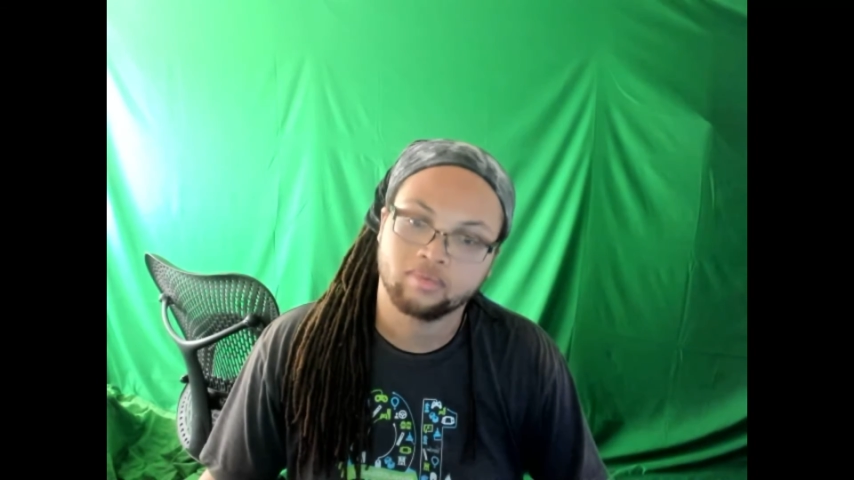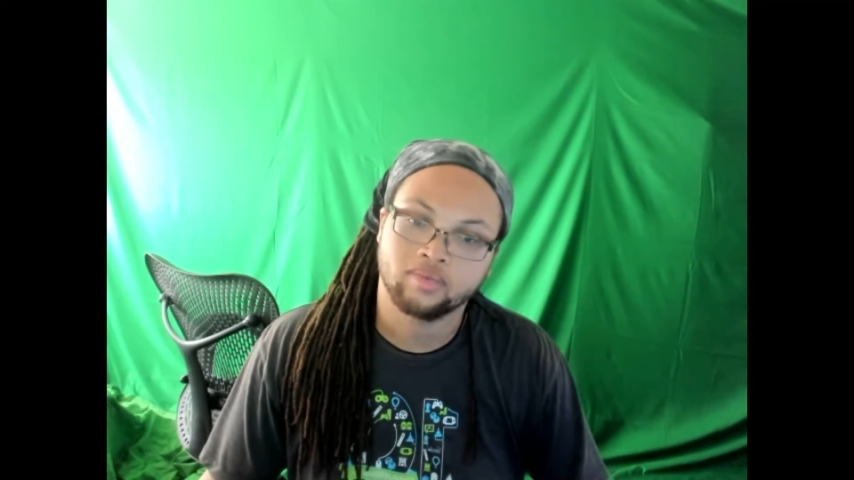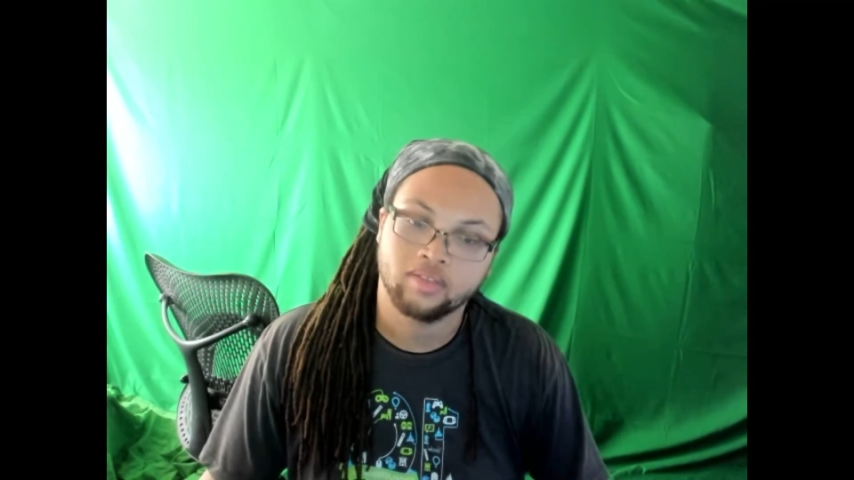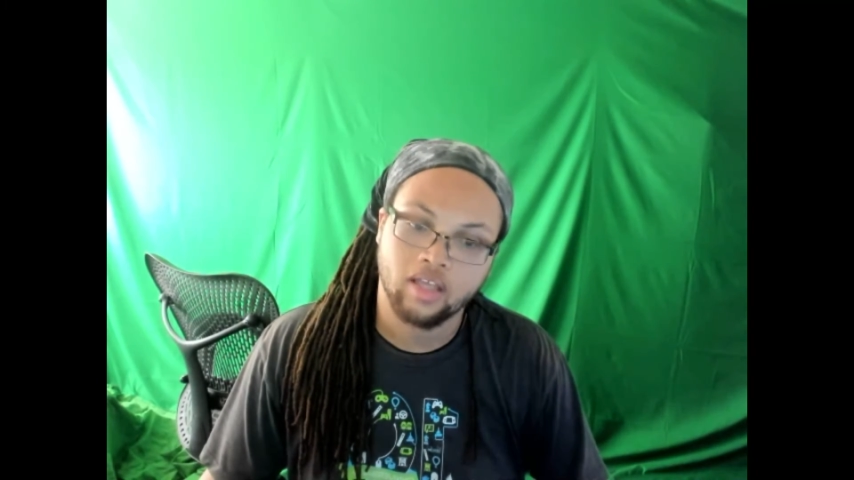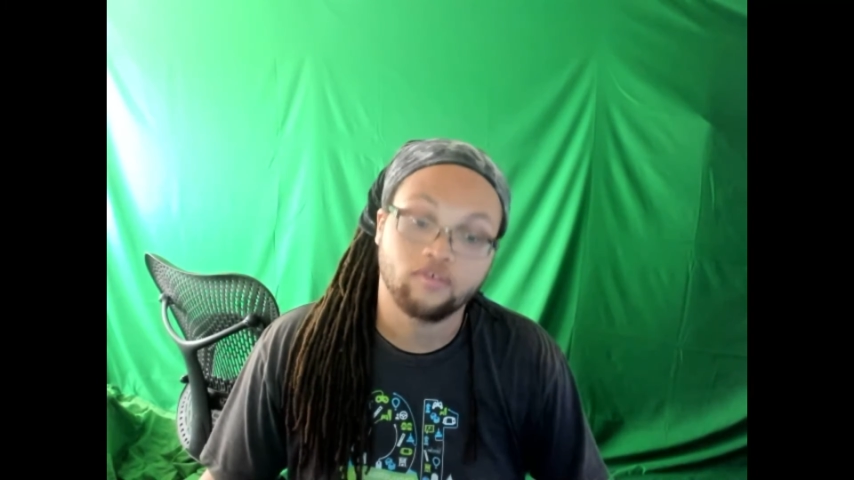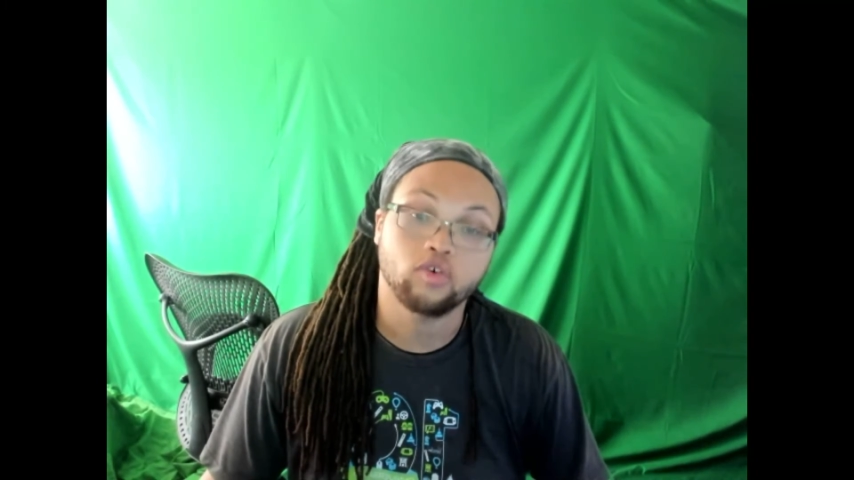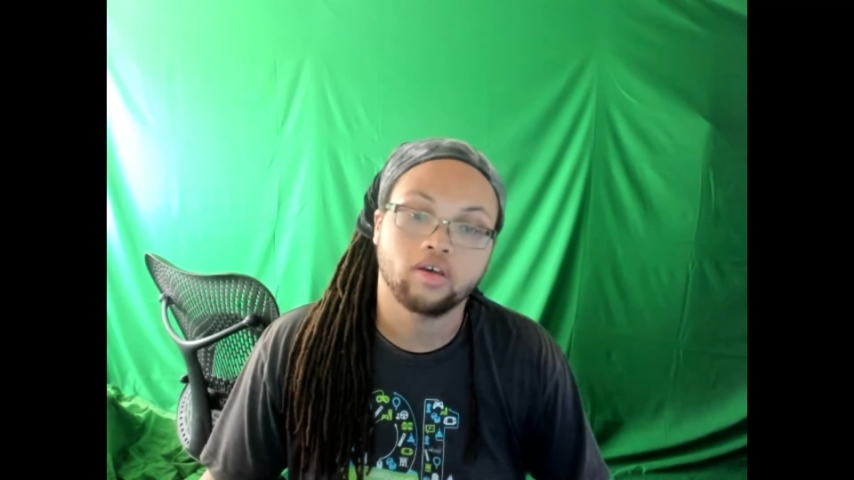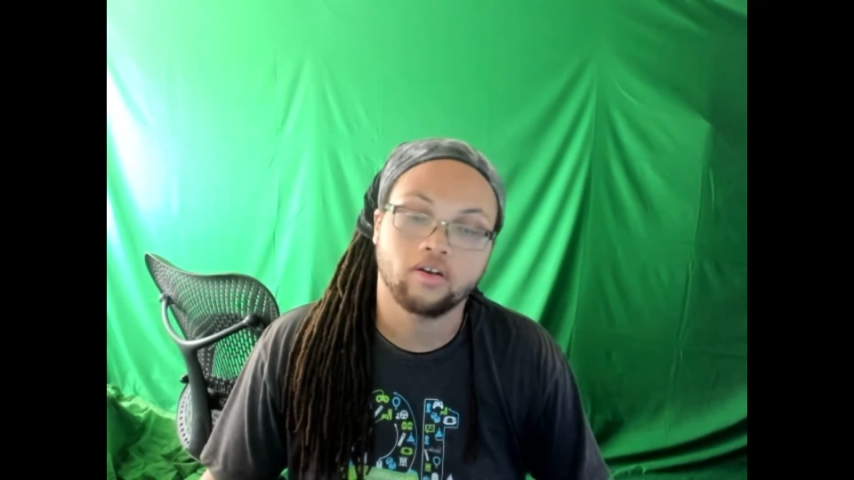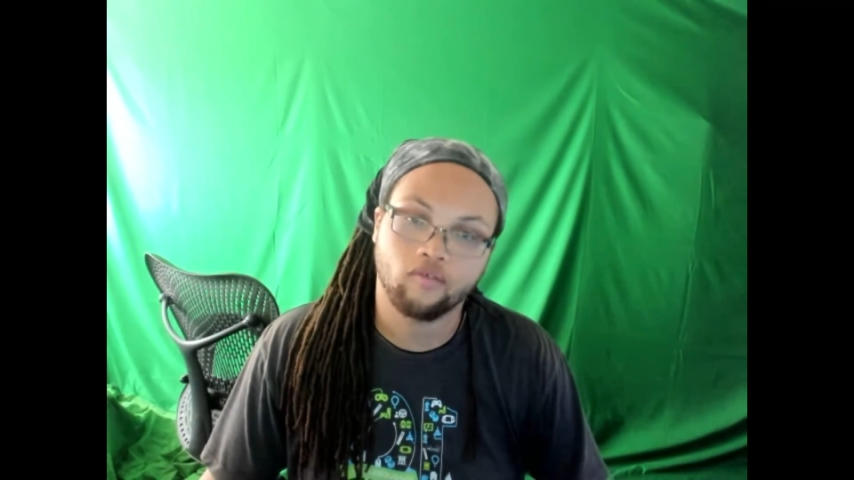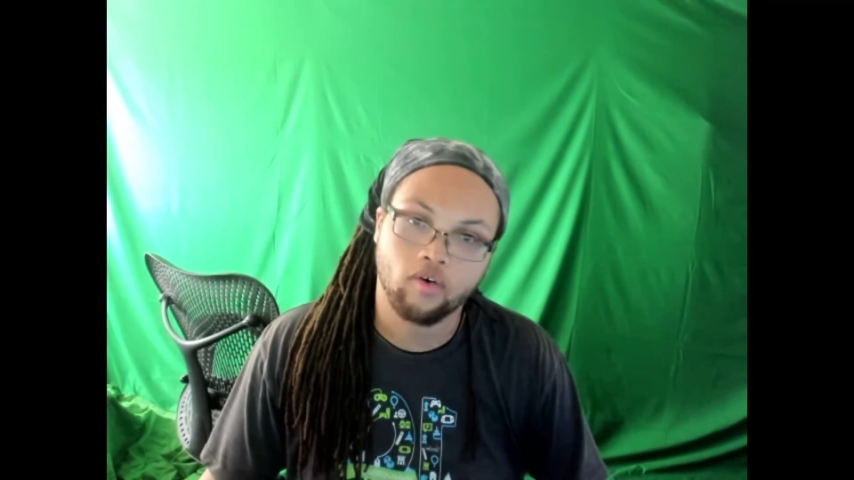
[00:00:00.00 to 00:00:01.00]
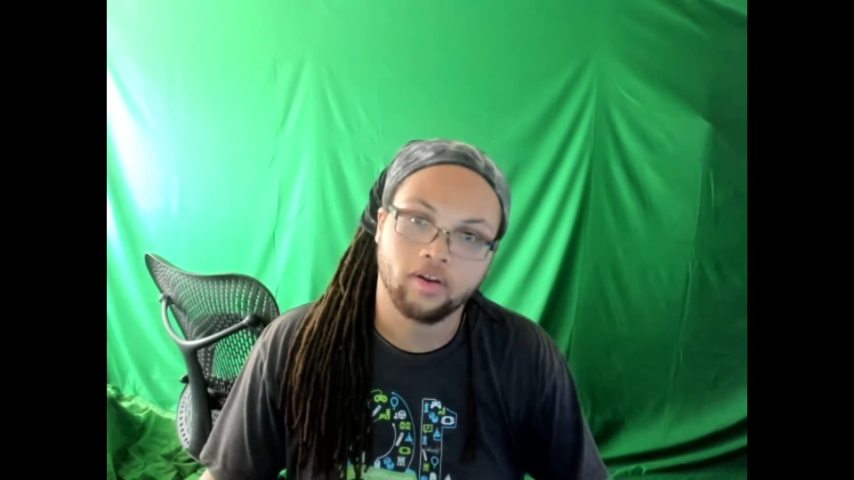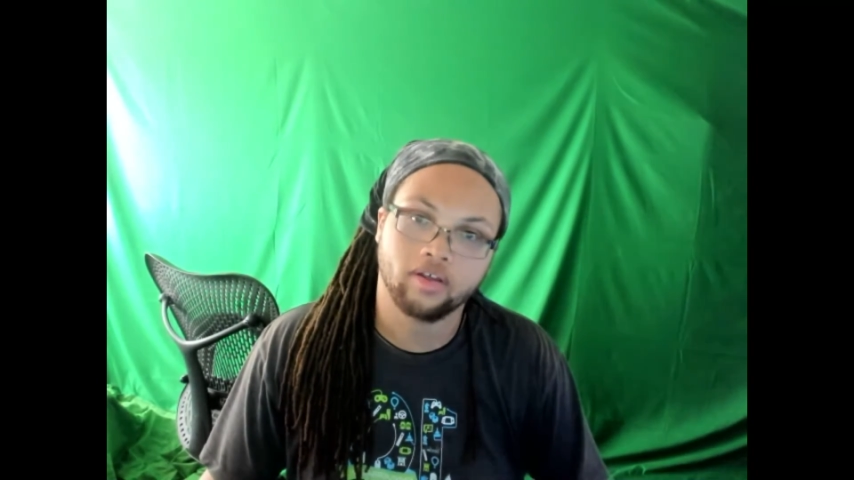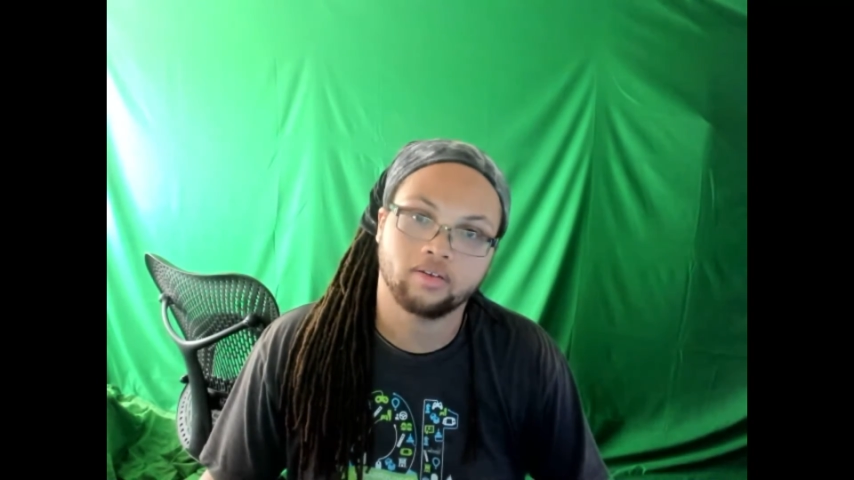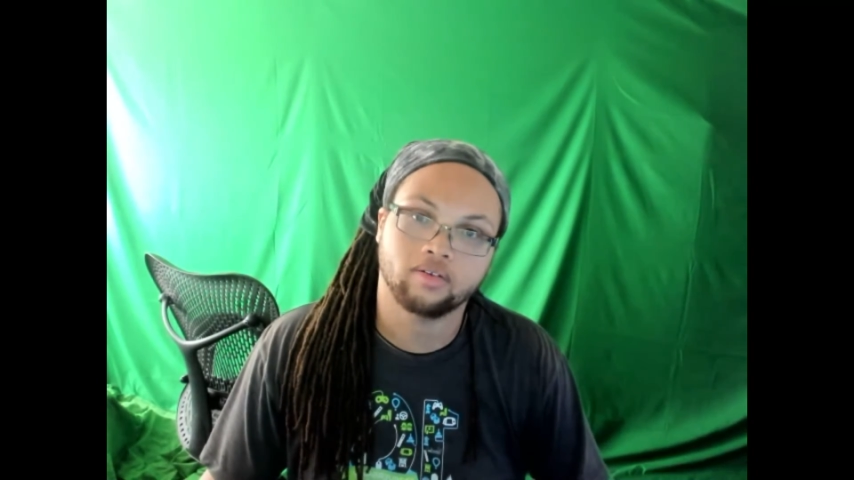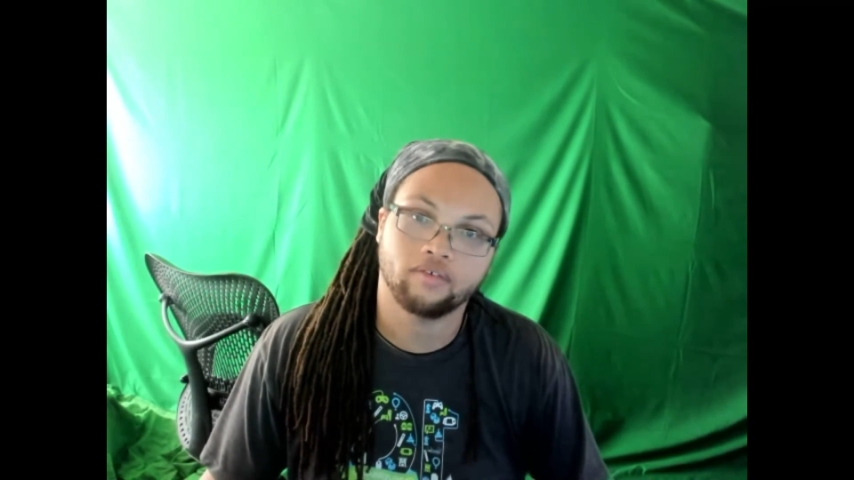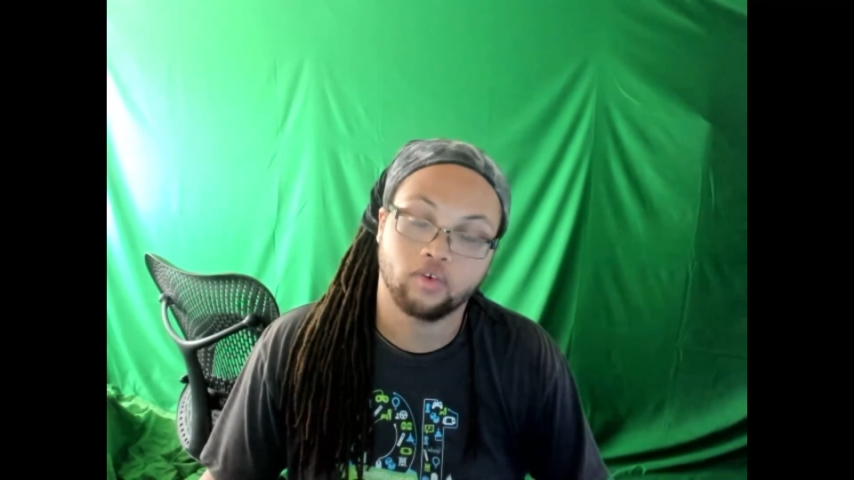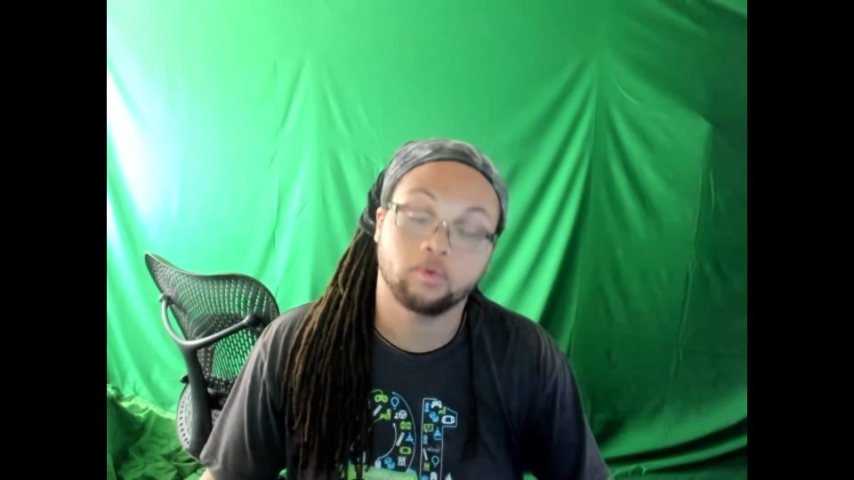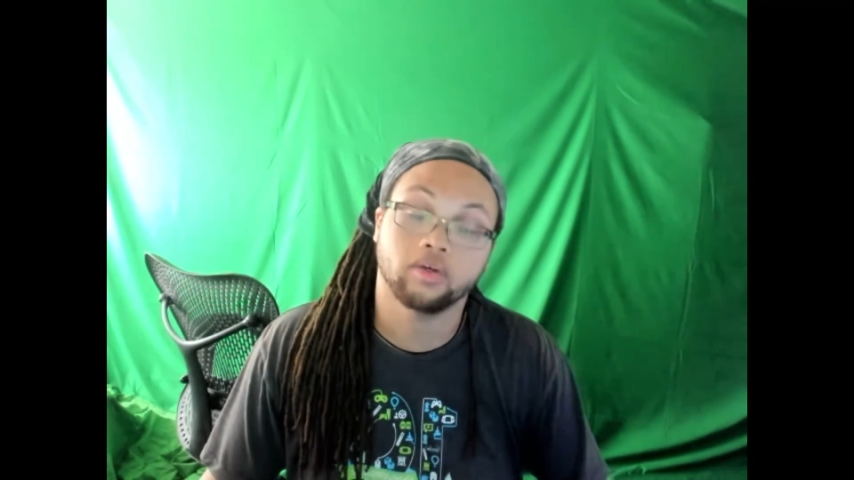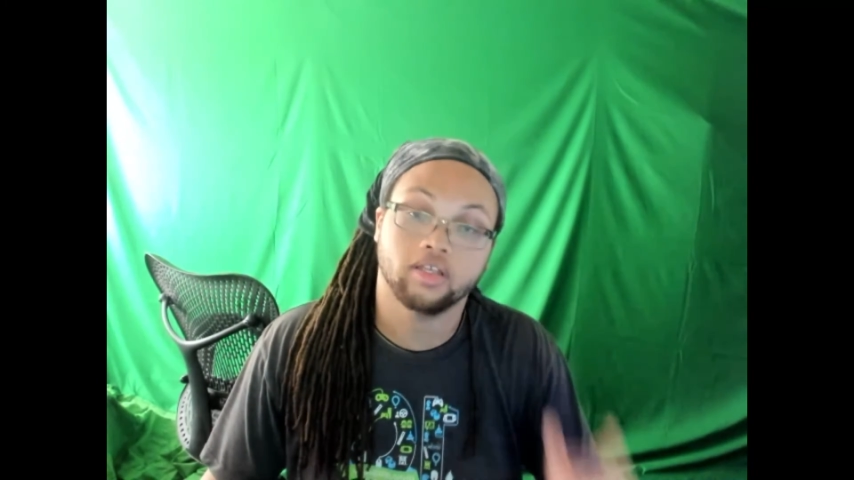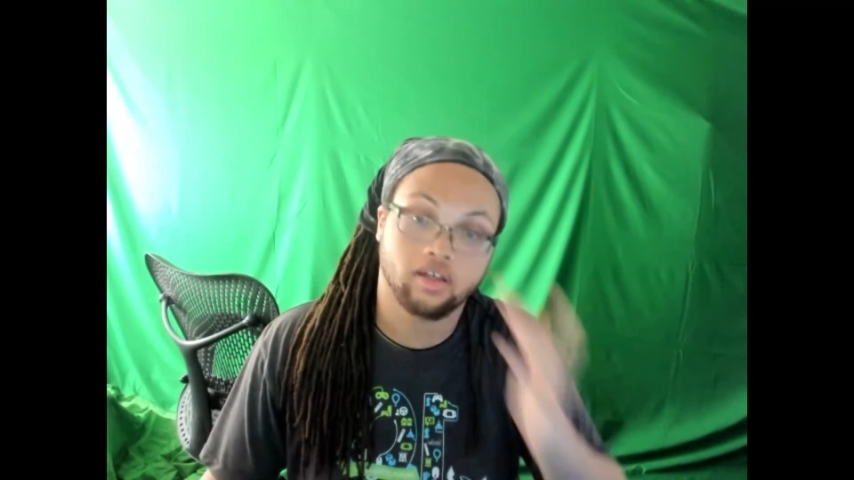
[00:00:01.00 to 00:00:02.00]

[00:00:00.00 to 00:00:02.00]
if you can afford it, if you really